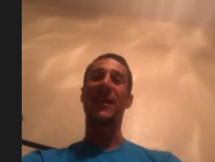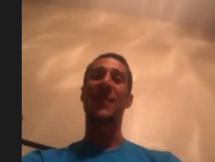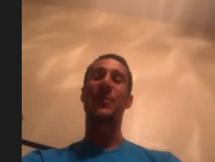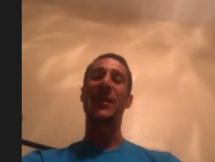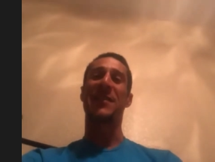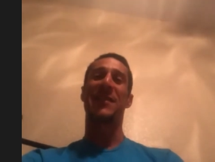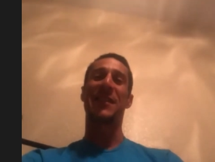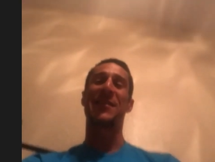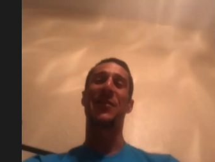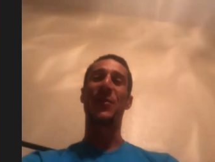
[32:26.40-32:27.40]
racing
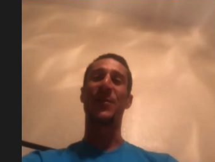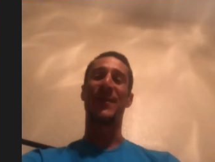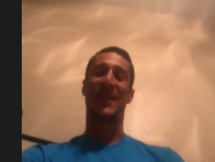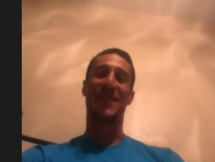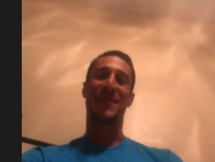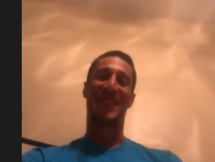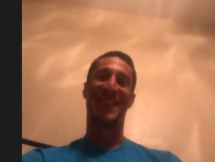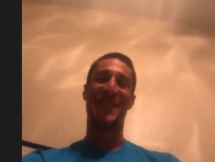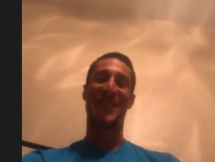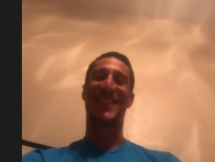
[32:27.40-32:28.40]
against you,
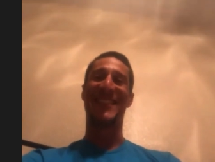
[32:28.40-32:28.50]
John.